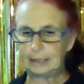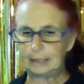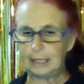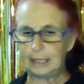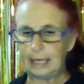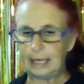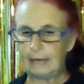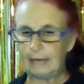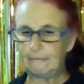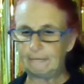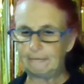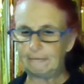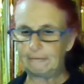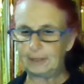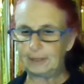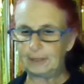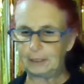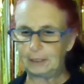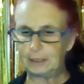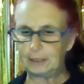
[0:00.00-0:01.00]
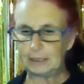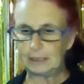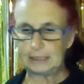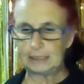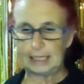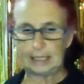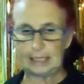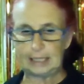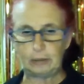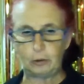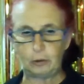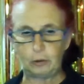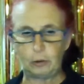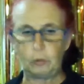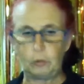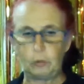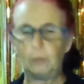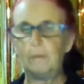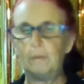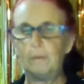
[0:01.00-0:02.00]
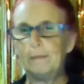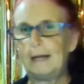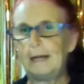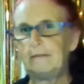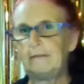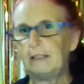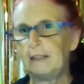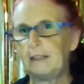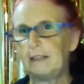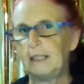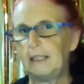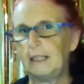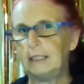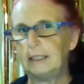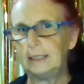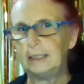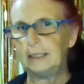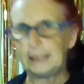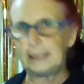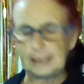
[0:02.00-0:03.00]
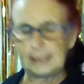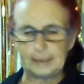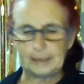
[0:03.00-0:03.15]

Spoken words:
and first in all marathons."